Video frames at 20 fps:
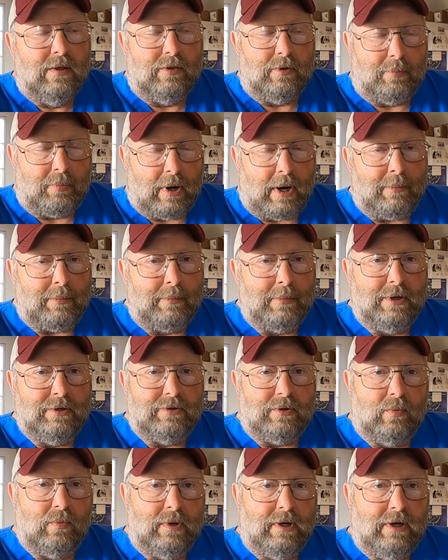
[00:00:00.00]
The problem
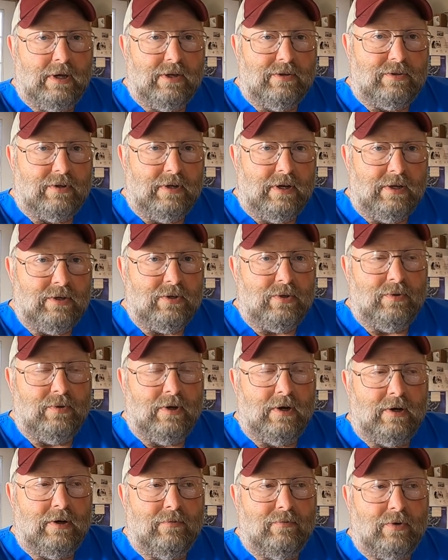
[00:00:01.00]
is that when he gets it into
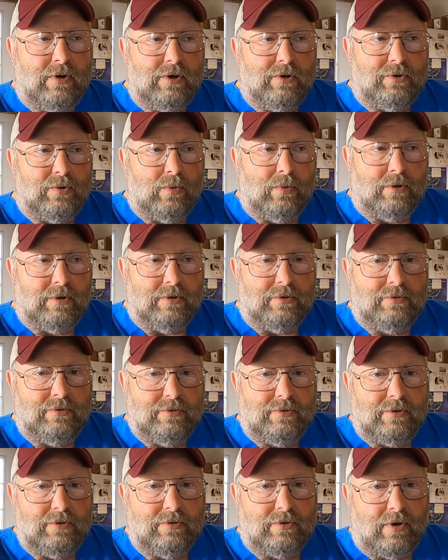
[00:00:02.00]
the air in a very short
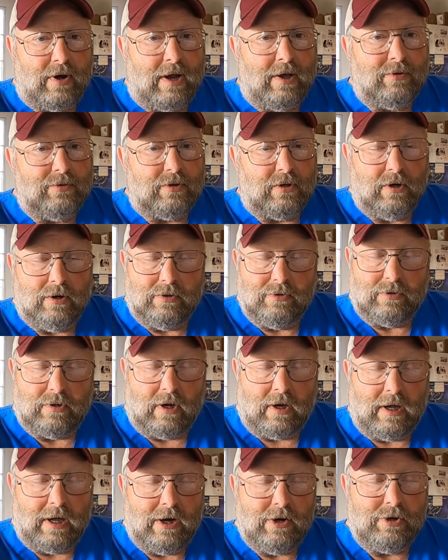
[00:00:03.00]
distance, his ground, his
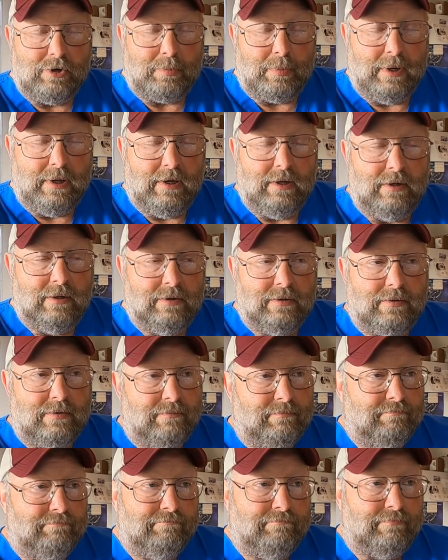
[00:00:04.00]
uh, airspeed is
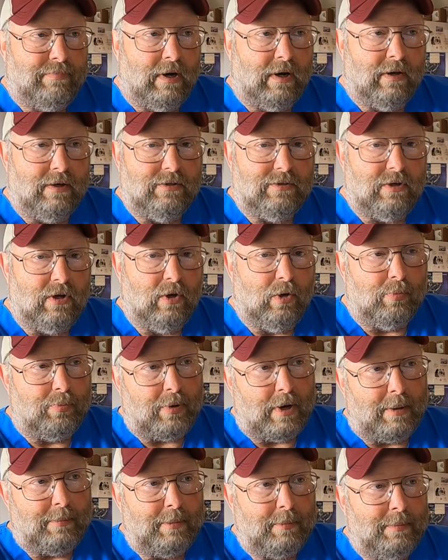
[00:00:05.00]
fairly slow,
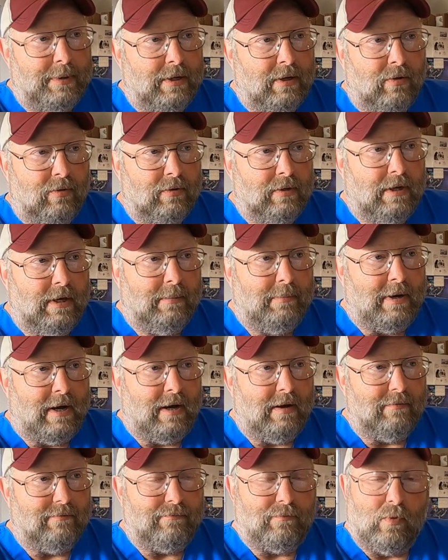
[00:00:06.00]
probably only
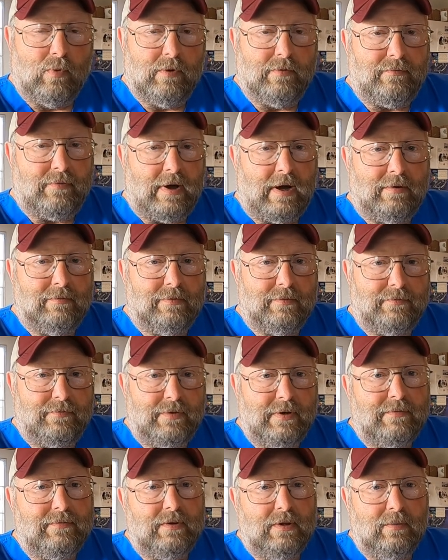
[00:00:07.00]
about 45 or
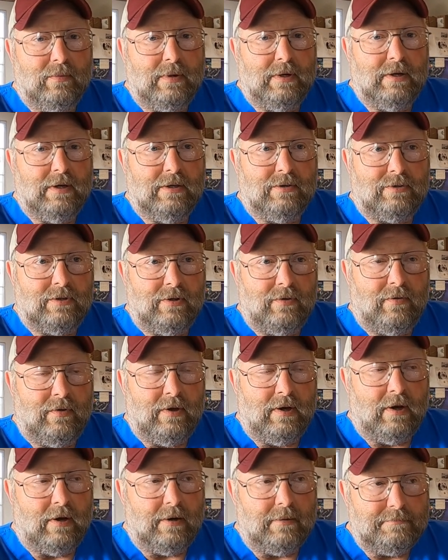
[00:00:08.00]
50 when he gets into
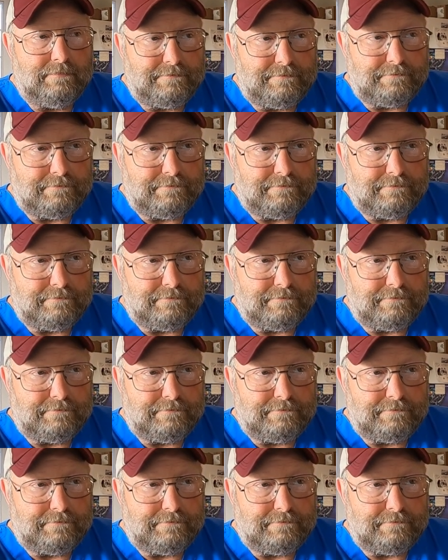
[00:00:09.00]
the air.